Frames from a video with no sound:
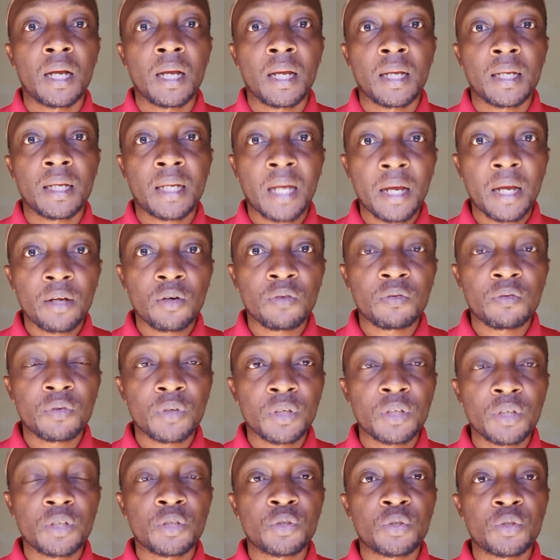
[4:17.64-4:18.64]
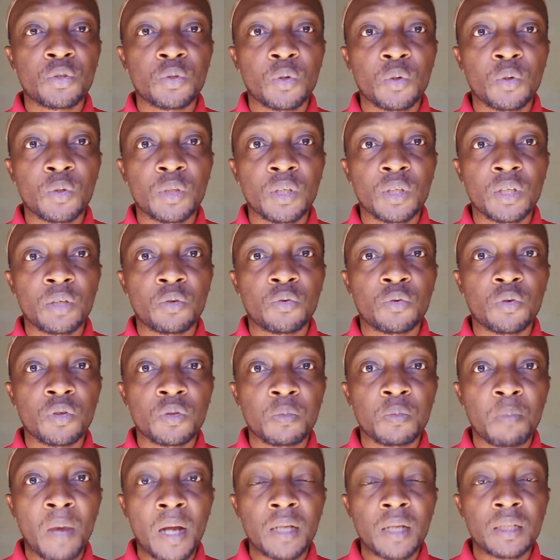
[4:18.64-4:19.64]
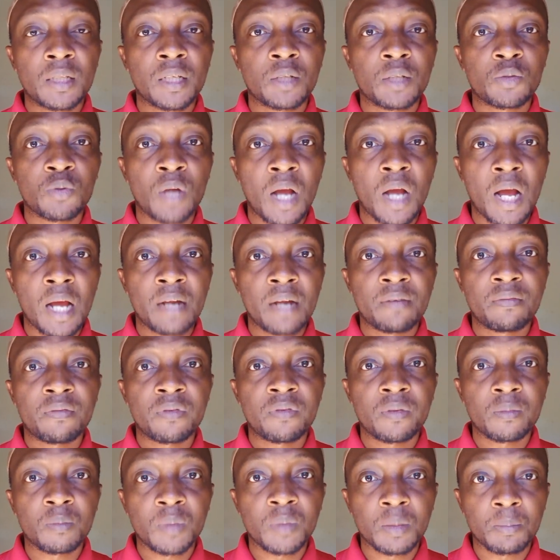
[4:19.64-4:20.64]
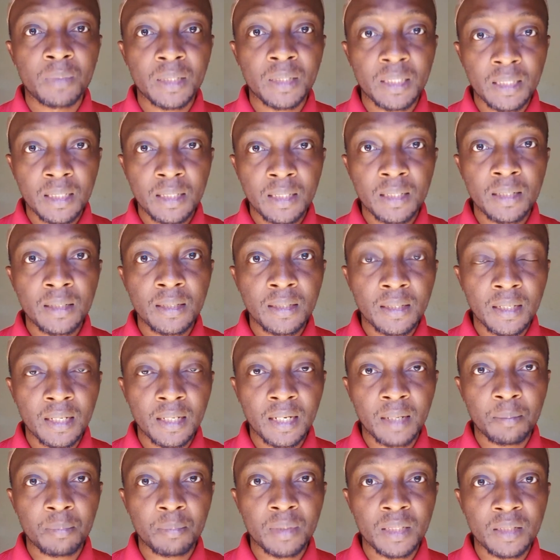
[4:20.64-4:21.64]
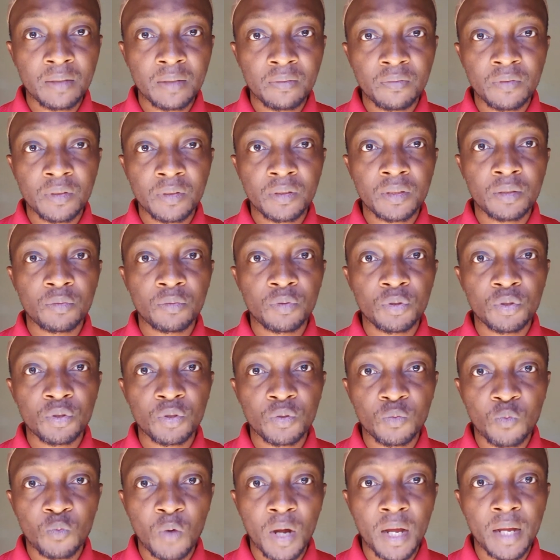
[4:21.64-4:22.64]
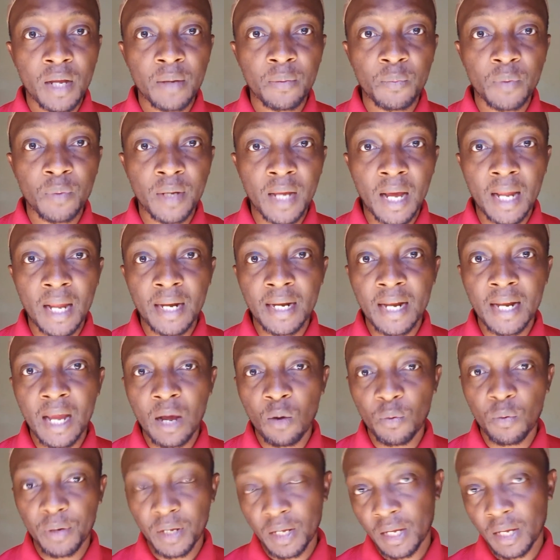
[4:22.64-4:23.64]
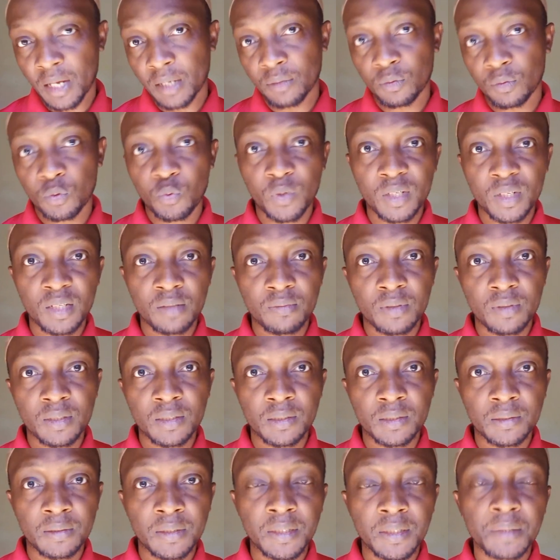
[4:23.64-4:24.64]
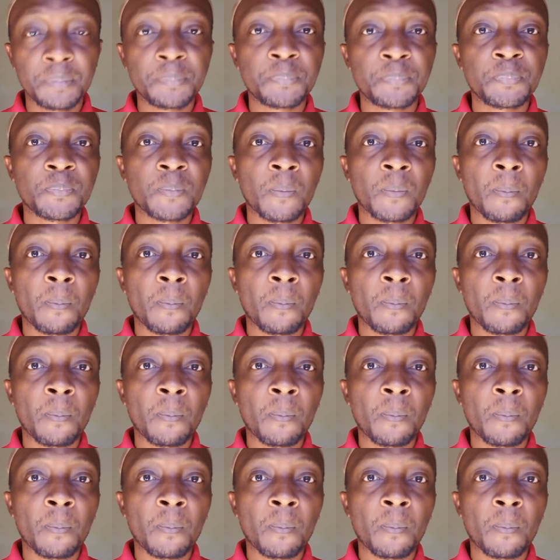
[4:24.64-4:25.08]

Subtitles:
I kind of already saw the growth mindset you had from the beginning, and I believe it's the reason why we are now here, 2023.